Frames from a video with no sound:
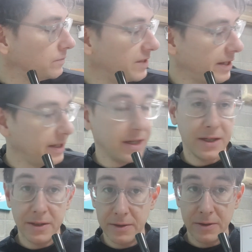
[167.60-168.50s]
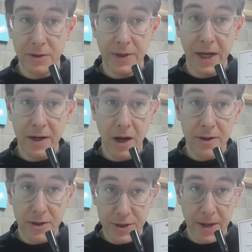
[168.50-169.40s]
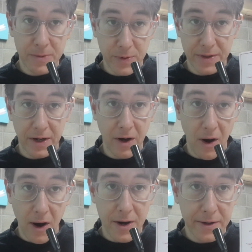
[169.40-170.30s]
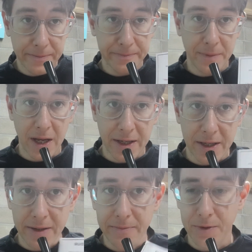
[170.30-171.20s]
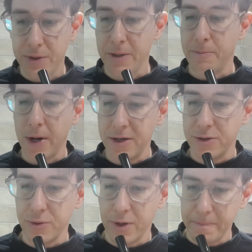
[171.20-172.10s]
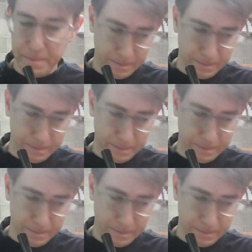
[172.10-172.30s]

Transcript: They can create other shapes with their card. Again, you can brainstorm.